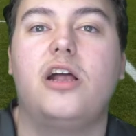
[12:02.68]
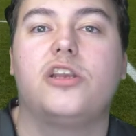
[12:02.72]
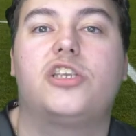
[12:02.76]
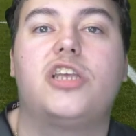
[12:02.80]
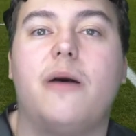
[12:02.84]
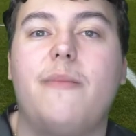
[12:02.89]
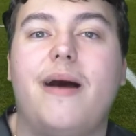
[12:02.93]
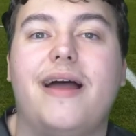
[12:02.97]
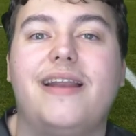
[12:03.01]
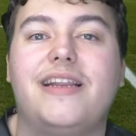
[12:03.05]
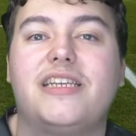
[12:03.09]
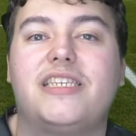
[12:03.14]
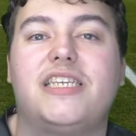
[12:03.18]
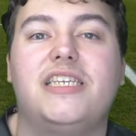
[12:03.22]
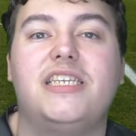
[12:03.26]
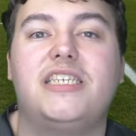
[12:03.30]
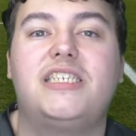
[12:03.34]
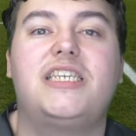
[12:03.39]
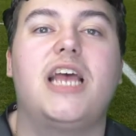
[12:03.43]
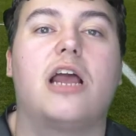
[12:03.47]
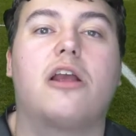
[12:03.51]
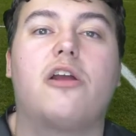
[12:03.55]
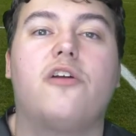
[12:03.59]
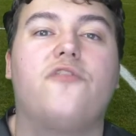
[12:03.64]
Tom Anderson
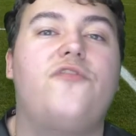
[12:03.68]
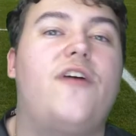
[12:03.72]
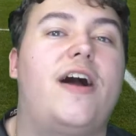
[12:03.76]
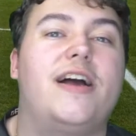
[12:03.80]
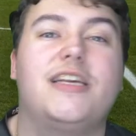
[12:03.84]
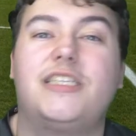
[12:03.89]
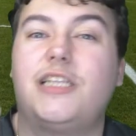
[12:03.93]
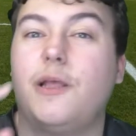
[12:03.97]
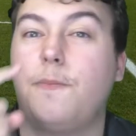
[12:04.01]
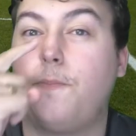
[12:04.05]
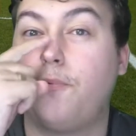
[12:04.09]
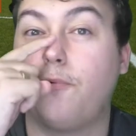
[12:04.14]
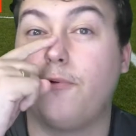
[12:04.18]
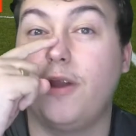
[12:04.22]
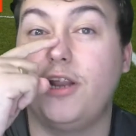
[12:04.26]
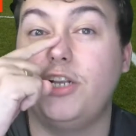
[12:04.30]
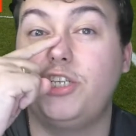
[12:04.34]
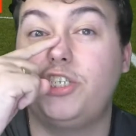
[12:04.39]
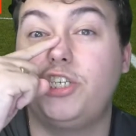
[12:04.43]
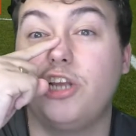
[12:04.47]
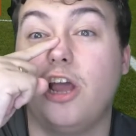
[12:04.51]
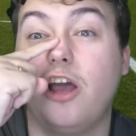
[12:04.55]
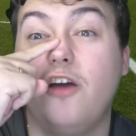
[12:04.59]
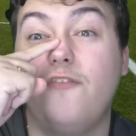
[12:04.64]
sacrificed the
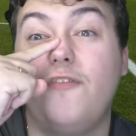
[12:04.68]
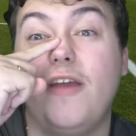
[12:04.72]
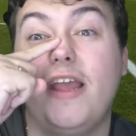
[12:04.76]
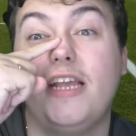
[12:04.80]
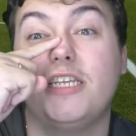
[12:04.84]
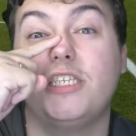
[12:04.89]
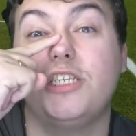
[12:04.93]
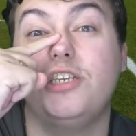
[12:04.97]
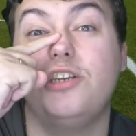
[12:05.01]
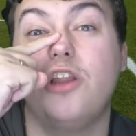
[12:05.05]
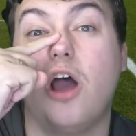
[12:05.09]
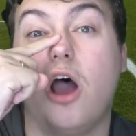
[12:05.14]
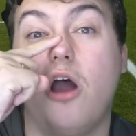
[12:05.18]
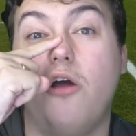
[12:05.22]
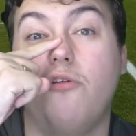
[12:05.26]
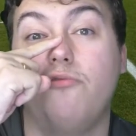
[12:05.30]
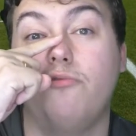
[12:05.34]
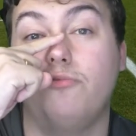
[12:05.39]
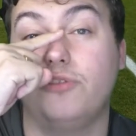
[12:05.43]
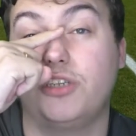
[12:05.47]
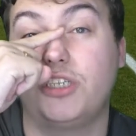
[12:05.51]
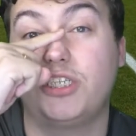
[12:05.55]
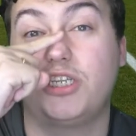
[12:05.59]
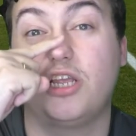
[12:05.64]
bridge of his
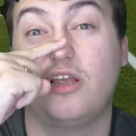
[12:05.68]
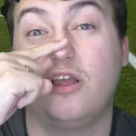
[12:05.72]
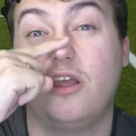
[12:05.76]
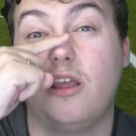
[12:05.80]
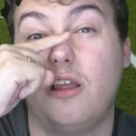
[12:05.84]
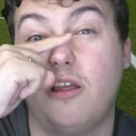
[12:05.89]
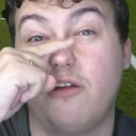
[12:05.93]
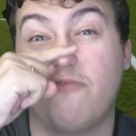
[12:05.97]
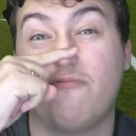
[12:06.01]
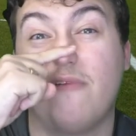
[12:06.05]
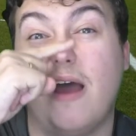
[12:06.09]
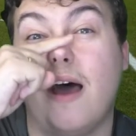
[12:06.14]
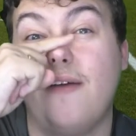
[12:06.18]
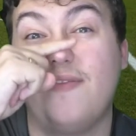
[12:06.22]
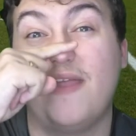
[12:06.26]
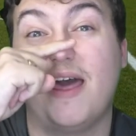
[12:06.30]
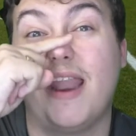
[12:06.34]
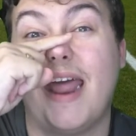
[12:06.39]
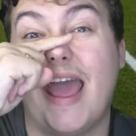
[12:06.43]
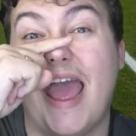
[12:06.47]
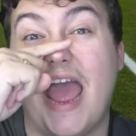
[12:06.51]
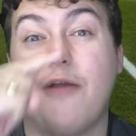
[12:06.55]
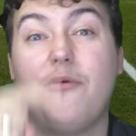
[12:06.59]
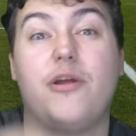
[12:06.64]
nose around
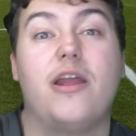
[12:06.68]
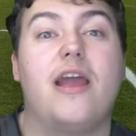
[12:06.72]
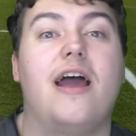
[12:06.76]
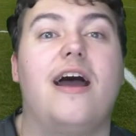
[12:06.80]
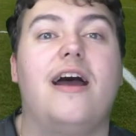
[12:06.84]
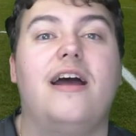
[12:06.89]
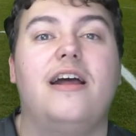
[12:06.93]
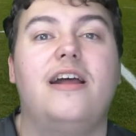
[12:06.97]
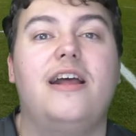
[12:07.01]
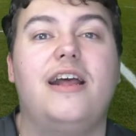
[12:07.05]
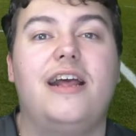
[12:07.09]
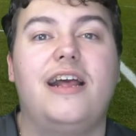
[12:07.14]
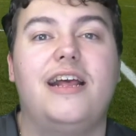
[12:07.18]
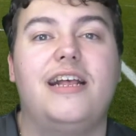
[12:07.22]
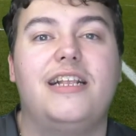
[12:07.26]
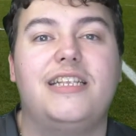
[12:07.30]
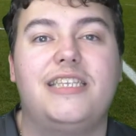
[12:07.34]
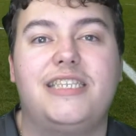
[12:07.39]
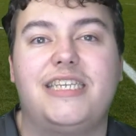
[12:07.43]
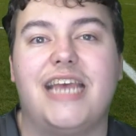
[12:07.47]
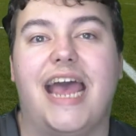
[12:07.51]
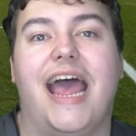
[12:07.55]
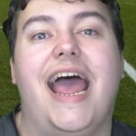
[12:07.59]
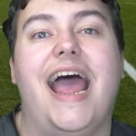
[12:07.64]
that area
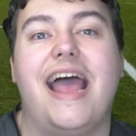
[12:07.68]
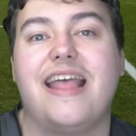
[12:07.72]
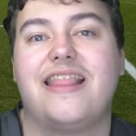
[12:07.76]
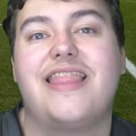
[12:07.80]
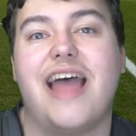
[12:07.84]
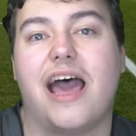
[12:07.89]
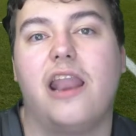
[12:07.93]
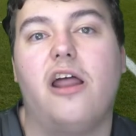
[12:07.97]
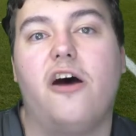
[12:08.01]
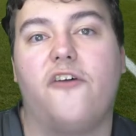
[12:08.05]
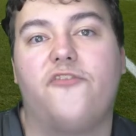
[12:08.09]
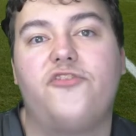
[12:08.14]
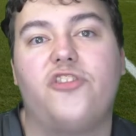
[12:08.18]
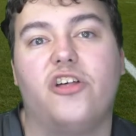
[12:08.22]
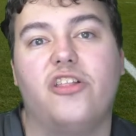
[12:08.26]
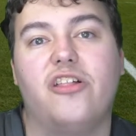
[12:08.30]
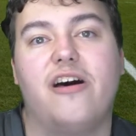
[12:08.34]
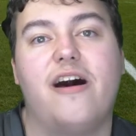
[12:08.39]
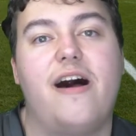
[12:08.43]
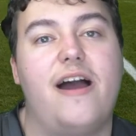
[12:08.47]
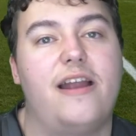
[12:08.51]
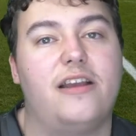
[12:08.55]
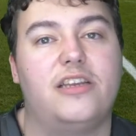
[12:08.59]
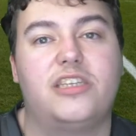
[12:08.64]
to head that off the
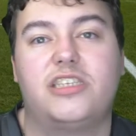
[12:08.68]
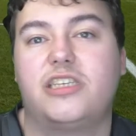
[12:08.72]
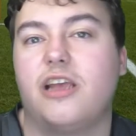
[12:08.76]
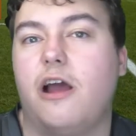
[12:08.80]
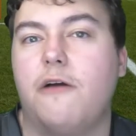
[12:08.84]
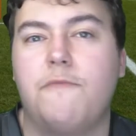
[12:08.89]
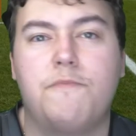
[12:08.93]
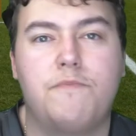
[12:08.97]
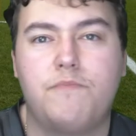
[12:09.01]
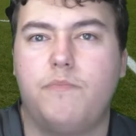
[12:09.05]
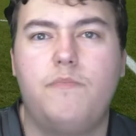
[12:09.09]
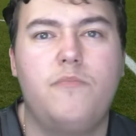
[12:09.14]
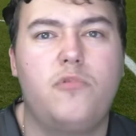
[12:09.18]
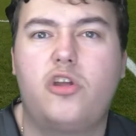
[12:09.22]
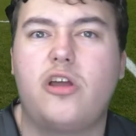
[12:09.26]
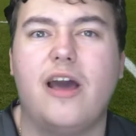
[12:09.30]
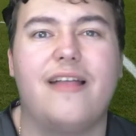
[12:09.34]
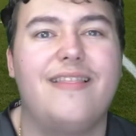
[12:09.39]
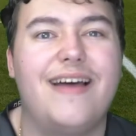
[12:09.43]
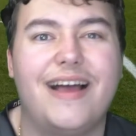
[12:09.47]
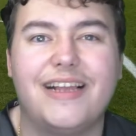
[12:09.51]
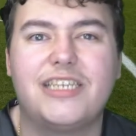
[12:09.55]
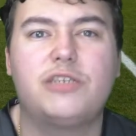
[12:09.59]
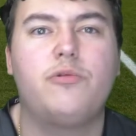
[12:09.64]
line. So
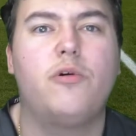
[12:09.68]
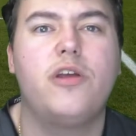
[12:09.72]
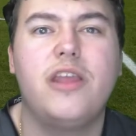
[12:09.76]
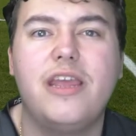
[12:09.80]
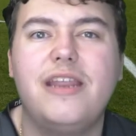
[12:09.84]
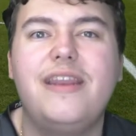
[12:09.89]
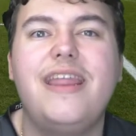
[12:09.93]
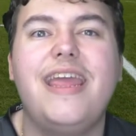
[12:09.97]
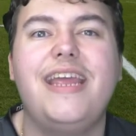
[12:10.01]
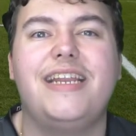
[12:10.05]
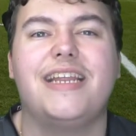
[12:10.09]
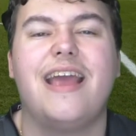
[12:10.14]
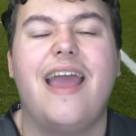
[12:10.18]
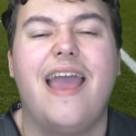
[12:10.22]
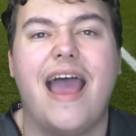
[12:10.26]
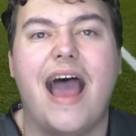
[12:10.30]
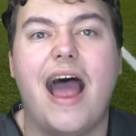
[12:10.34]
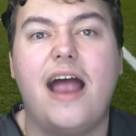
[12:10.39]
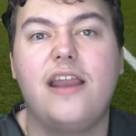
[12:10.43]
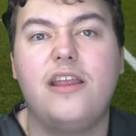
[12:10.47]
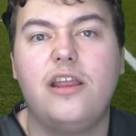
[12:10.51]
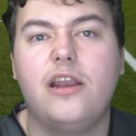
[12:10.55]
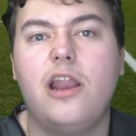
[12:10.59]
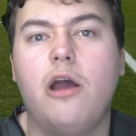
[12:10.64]
that's what you need.
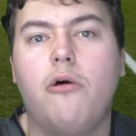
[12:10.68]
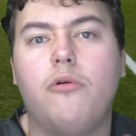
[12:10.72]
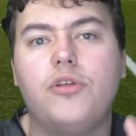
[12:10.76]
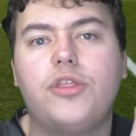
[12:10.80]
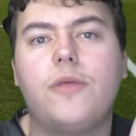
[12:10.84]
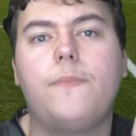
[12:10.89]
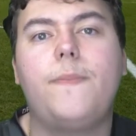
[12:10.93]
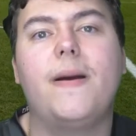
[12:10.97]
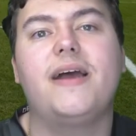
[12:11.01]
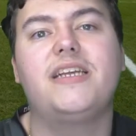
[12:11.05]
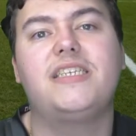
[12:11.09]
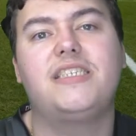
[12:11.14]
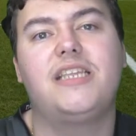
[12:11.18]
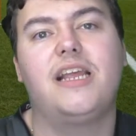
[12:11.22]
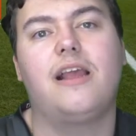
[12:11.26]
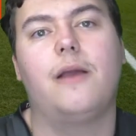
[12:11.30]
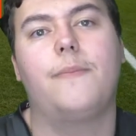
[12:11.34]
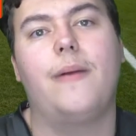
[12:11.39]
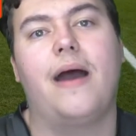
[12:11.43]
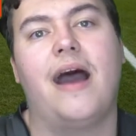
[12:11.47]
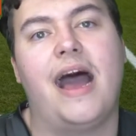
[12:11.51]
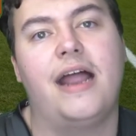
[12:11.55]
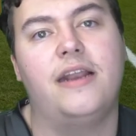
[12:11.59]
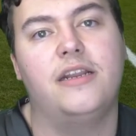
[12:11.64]
And you know what the best thing
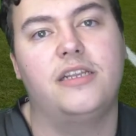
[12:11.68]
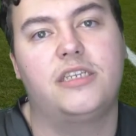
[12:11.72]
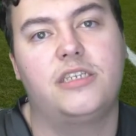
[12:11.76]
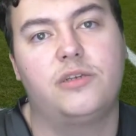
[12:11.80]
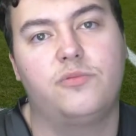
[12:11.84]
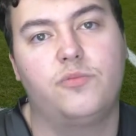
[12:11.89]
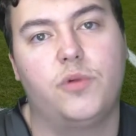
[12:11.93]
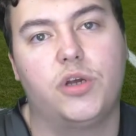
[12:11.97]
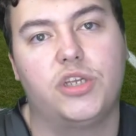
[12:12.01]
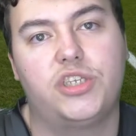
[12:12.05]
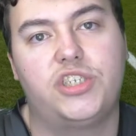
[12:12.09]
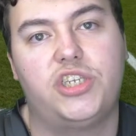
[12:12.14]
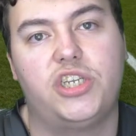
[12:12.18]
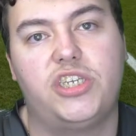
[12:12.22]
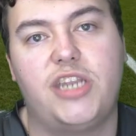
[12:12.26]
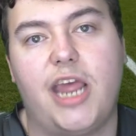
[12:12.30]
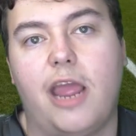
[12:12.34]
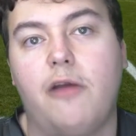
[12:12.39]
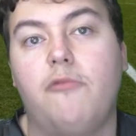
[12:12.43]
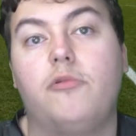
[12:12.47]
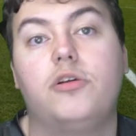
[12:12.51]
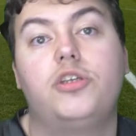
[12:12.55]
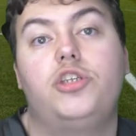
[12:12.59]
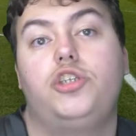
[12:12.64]
about Anderson was today?
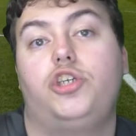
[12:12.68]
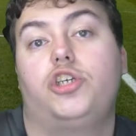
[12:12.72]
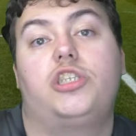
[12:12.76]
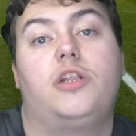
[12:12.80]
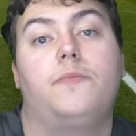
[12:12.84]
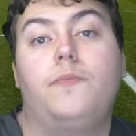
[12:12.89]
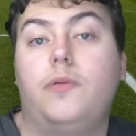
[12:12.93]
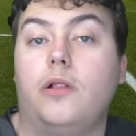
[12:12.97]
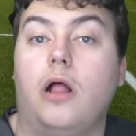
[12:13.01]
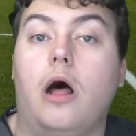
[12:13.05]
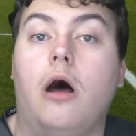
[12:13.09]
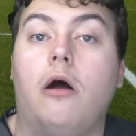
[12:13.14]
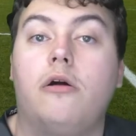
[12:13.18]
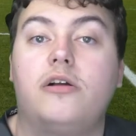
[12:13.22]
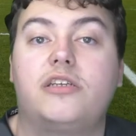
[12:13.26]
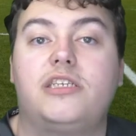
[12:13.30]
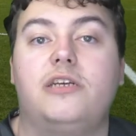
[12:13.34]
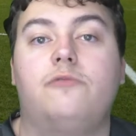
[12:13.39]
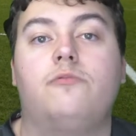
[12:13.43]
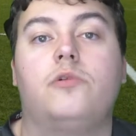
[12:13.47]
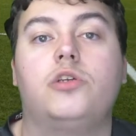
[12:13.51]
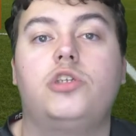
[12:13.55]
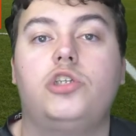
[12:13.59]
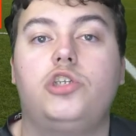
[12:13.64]
It wasn't just the blocks.
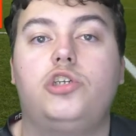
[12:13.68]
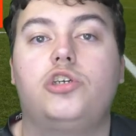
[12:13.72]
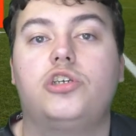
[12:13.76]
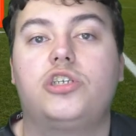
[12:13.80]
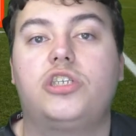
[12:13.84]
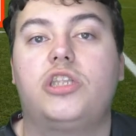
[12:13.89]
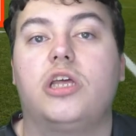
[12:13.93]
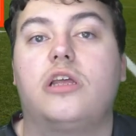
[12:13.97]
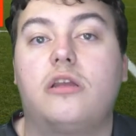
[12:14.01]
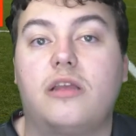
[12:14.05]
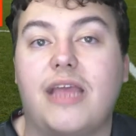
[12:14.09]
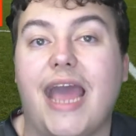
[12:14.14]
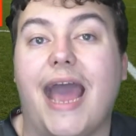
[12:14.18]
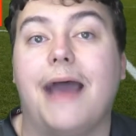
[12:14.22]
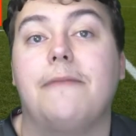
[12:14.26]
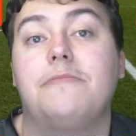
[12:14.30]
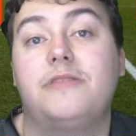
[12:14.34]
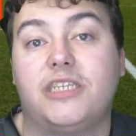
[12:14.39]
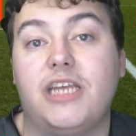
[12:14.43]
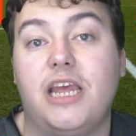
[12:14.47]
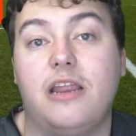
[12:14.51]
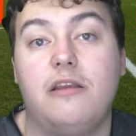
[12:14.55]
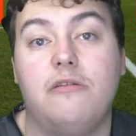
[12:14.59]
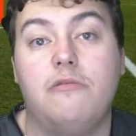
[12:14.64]
It wasn't just the
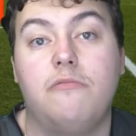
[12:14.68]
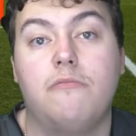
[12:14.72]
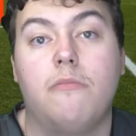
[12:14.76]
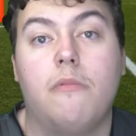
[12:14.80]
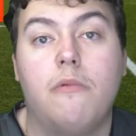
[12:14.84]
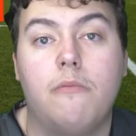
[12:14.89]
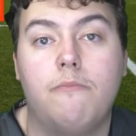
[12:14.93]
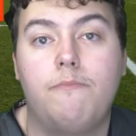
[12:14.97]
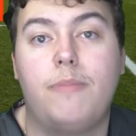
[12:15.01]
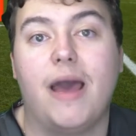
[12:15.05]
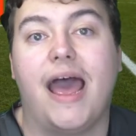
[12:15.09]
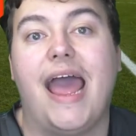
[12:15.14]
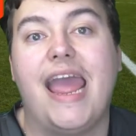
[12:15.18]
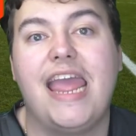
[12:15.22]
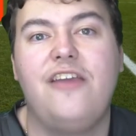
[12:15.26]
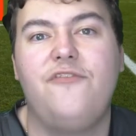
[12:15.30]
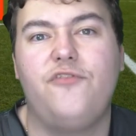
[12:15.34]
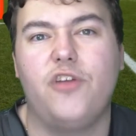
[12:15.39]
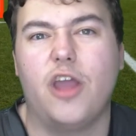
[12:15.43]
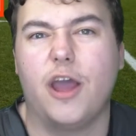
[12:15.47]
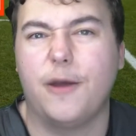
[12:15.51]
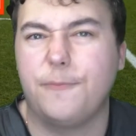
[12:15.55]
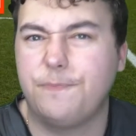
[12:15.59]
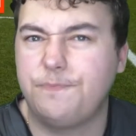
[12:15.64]
captain
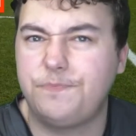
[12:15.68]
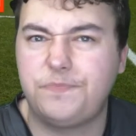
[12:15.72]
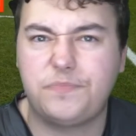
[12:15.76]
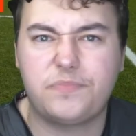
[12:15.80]
behaviour.